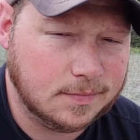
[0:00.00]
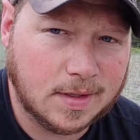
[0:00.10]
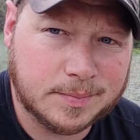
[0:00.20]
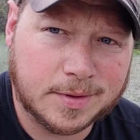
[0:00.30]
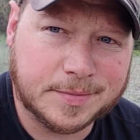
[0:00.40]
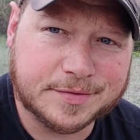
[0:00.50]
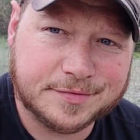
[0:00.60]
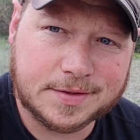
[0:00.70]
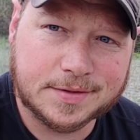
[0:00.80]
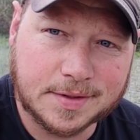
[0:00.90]
But my
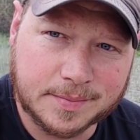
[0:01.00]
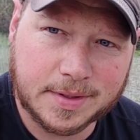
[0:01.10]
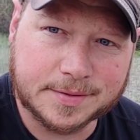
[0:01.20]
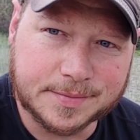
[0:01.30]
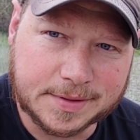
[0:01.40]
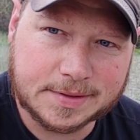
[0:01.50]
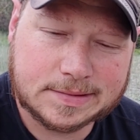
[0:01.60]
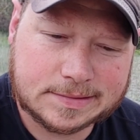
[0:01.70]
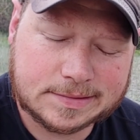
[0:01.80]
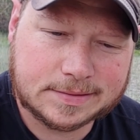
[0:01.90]
feet are bugging me
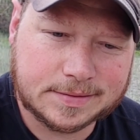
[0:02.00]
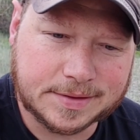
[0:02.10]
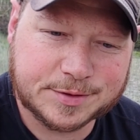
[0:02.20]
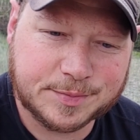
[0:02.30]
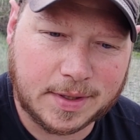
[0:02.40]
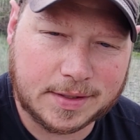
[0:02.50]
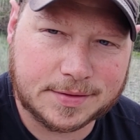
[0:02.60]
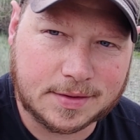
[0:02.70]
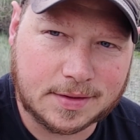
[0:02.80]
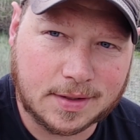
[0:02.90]
despite
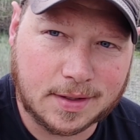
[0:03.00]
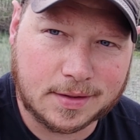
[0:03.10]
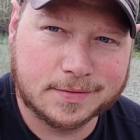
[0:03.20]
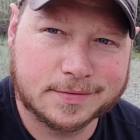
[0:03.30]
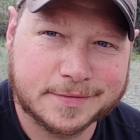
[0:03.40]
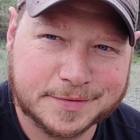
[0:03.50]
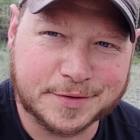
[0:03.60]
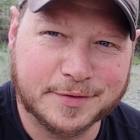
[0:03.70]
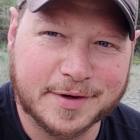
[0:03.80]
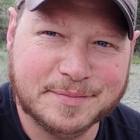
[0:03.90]
the
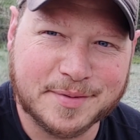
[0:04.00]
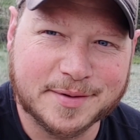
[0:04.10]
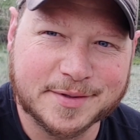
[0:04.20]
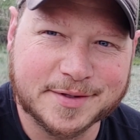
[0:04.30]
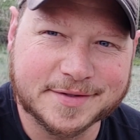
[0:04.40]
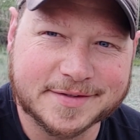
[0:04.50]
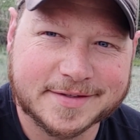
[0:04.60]
grandpa mode